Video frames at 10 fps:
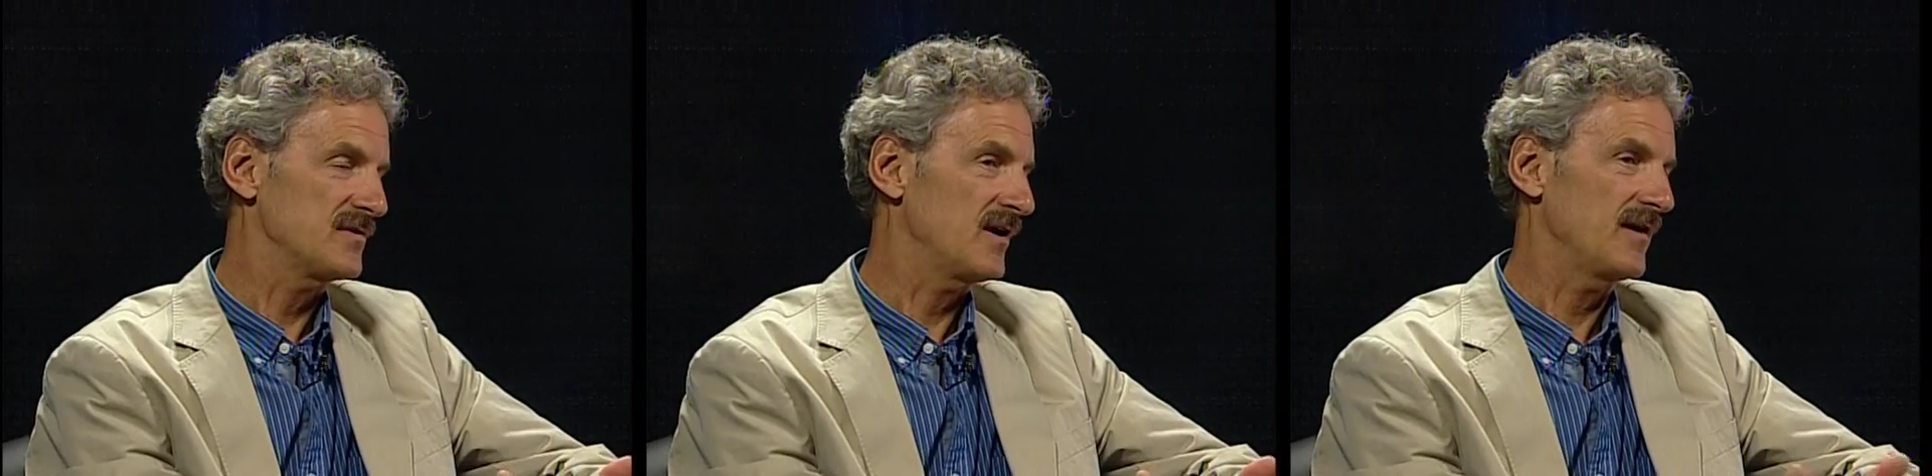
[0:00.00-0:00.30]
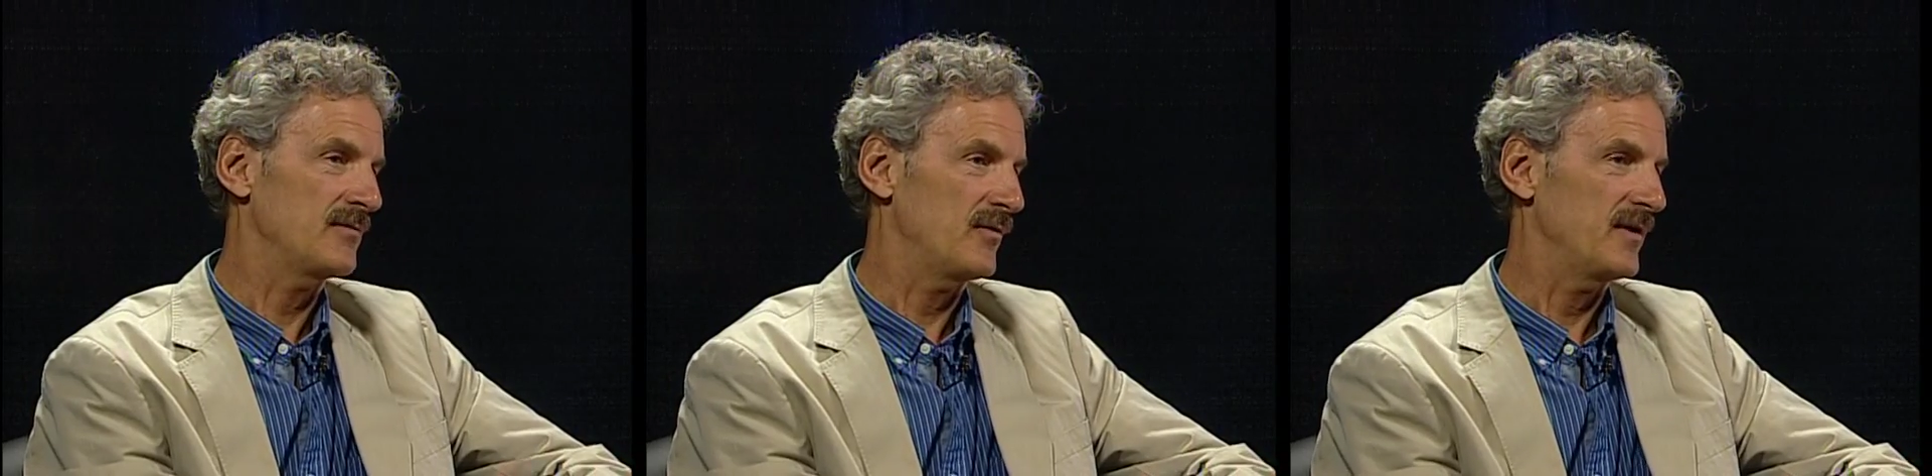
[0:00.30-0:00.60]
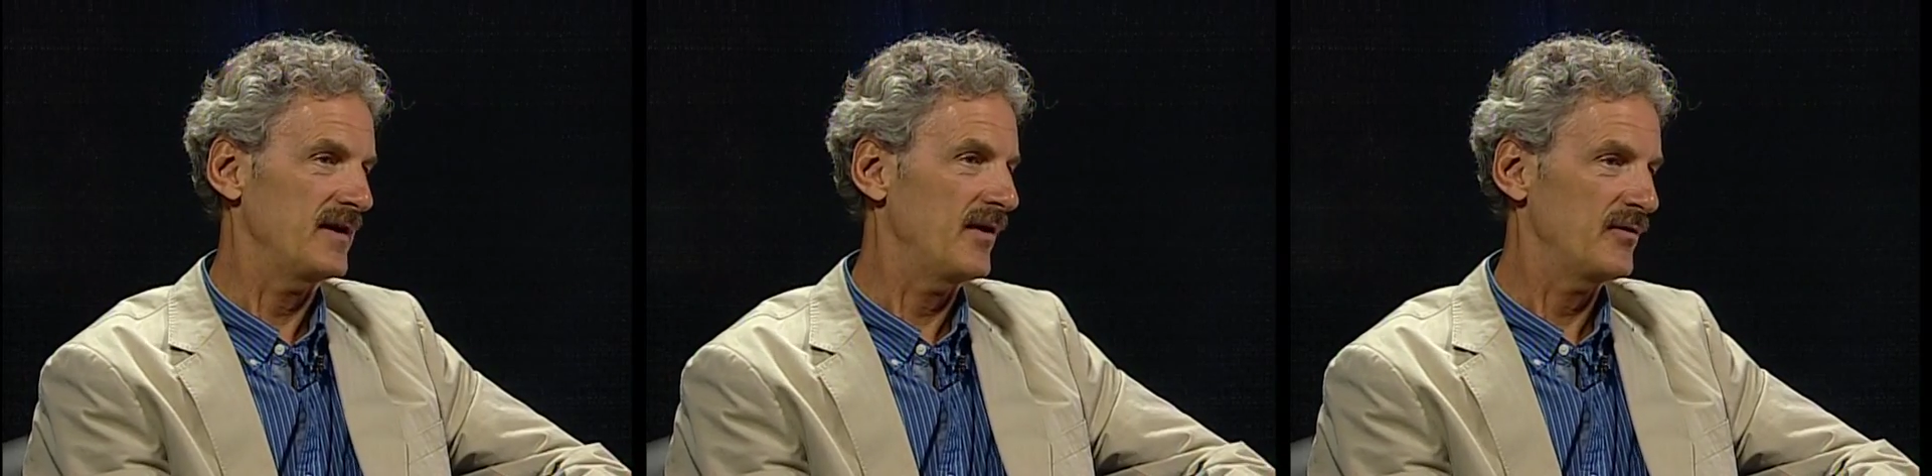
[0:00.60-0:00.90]
are talking about
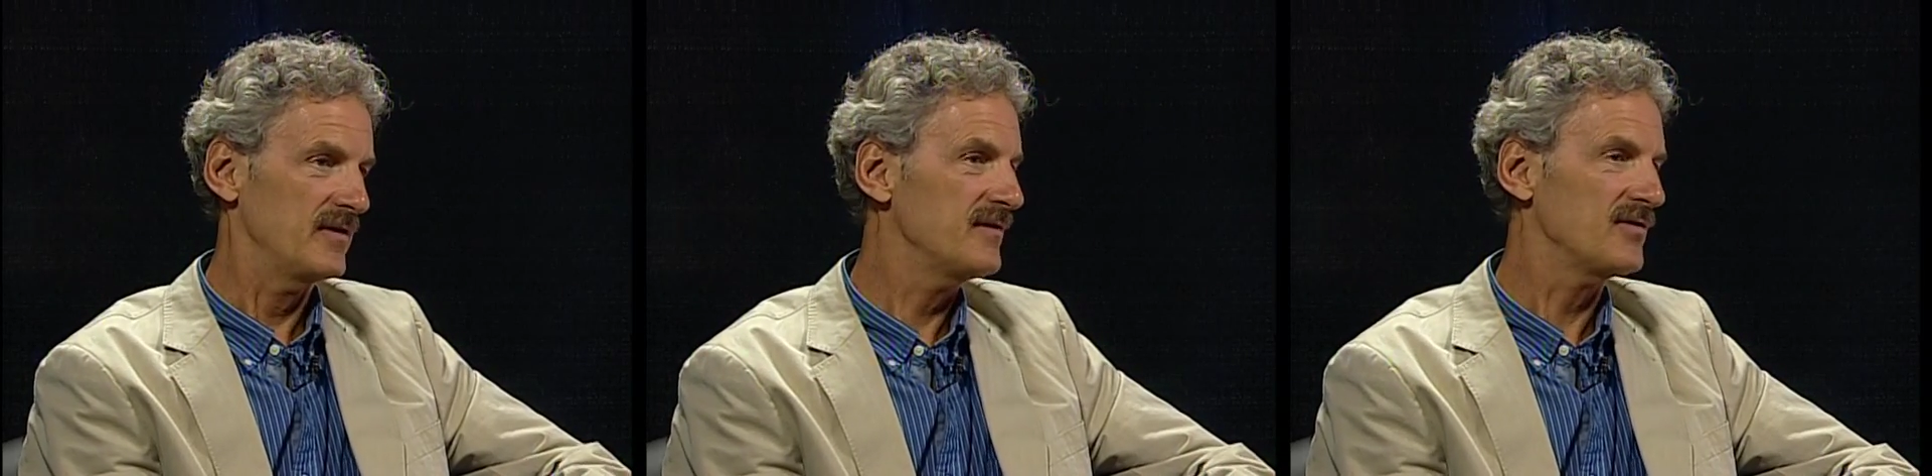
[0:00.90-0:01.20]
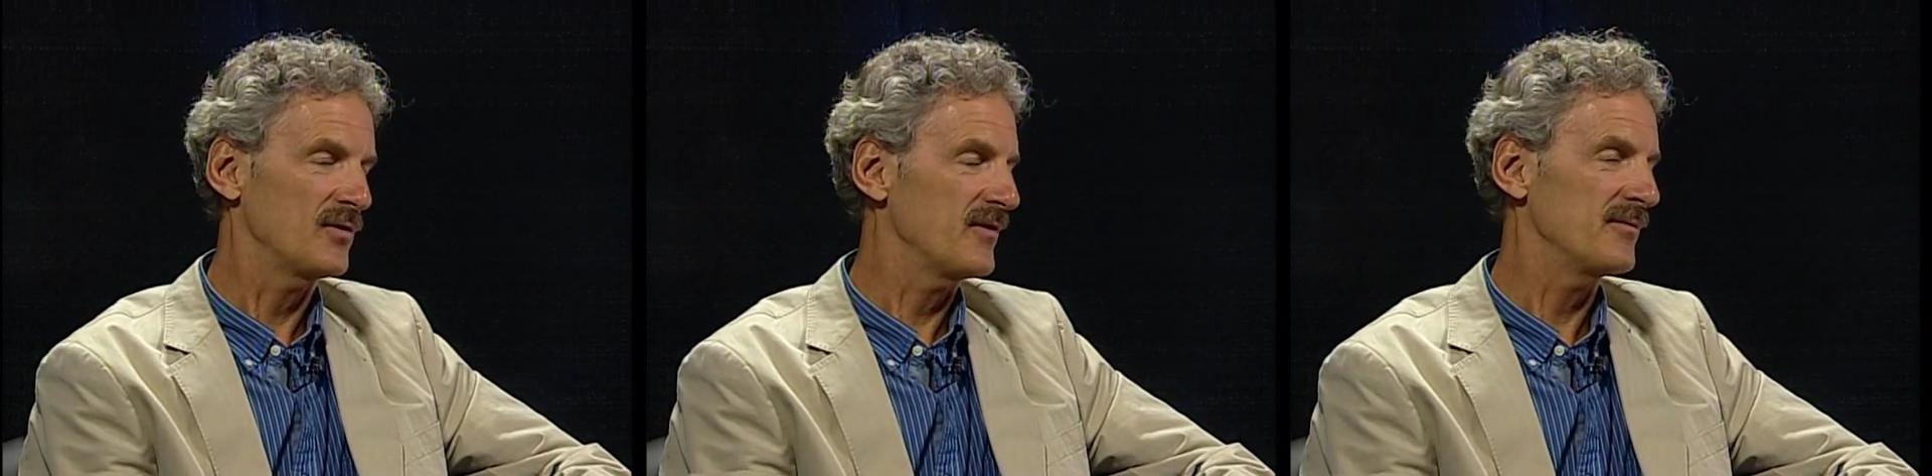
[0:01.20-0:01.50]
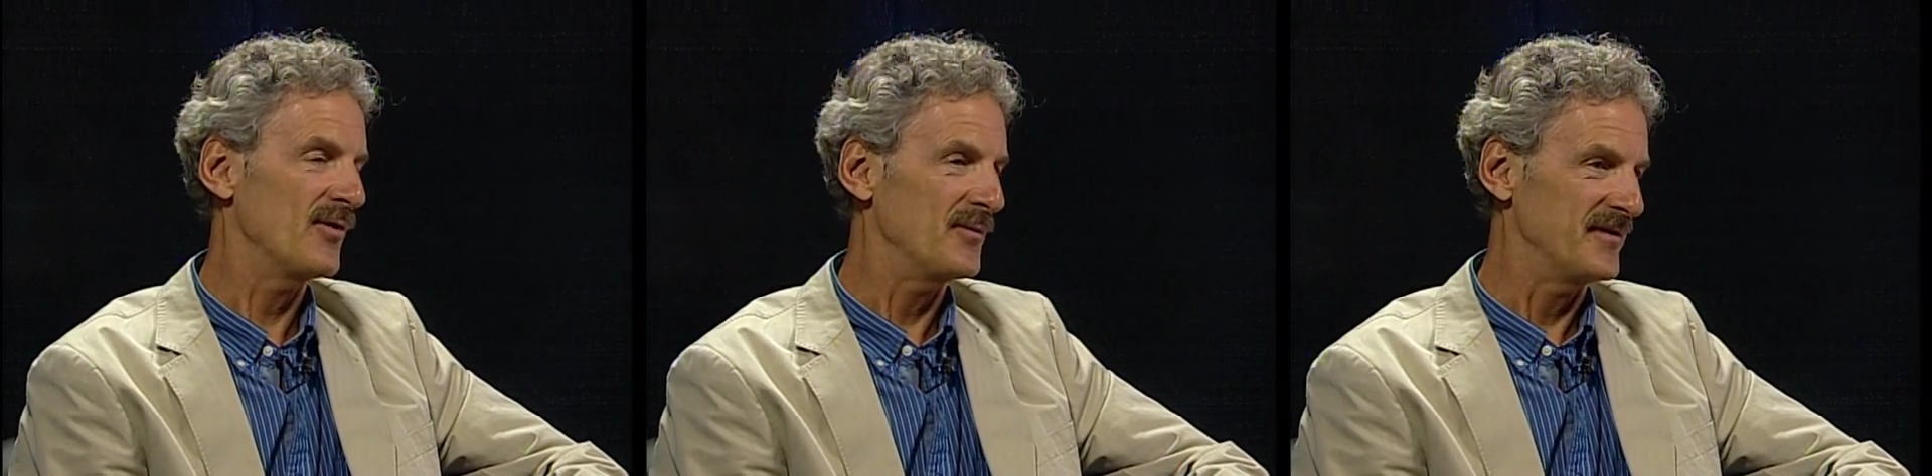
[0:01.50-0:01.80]
right now. There is only the
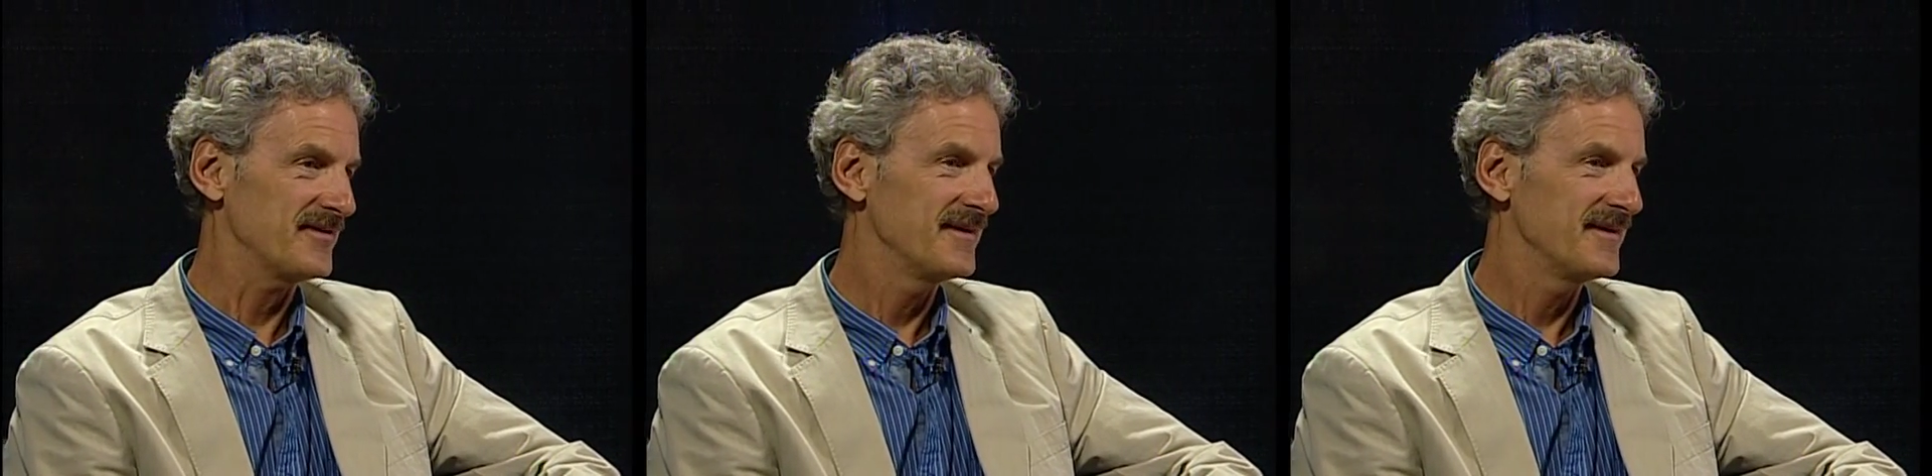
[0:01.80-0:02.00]
moment.